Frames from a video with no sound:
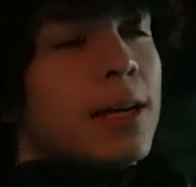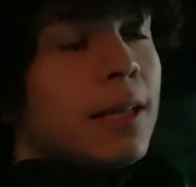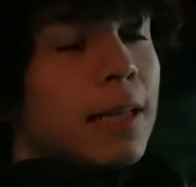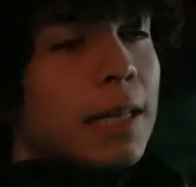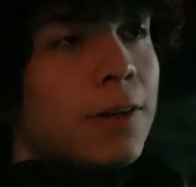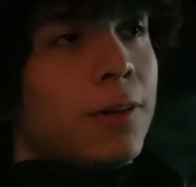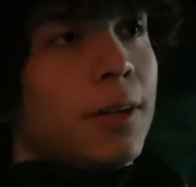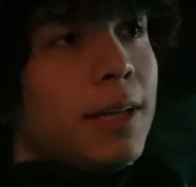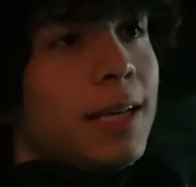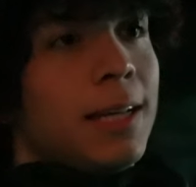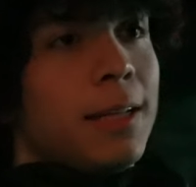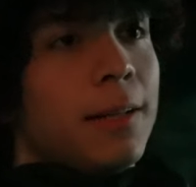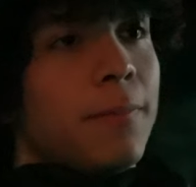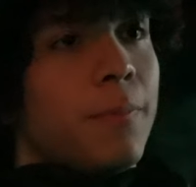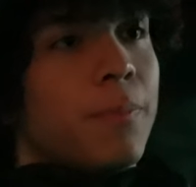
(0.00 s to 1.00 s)

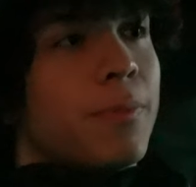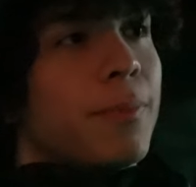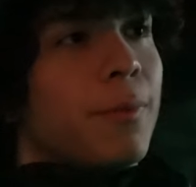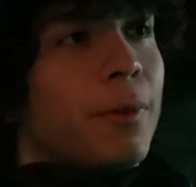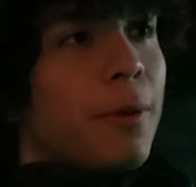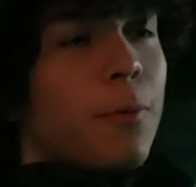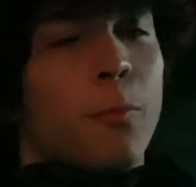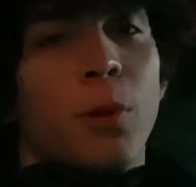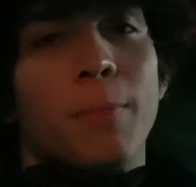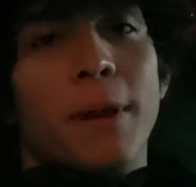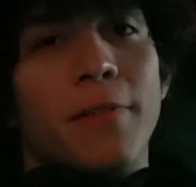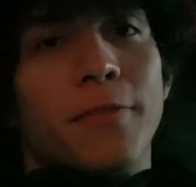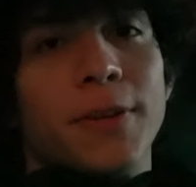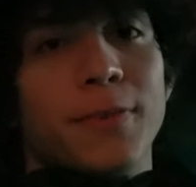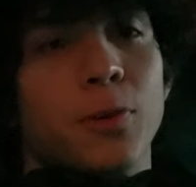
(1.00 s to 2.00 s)
Literally, uh, one of
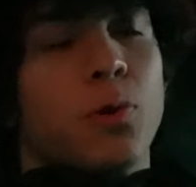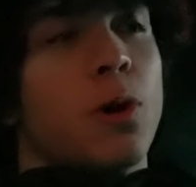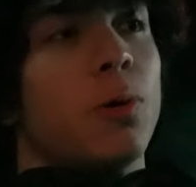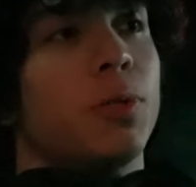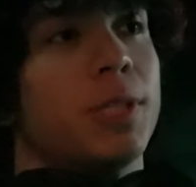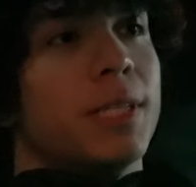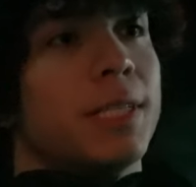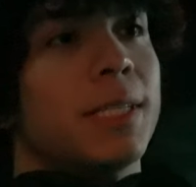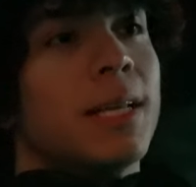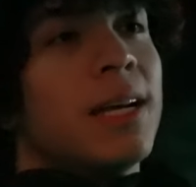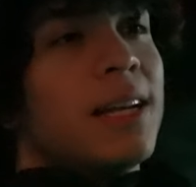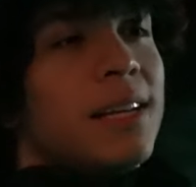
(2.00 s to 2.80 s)
my favorite quotes is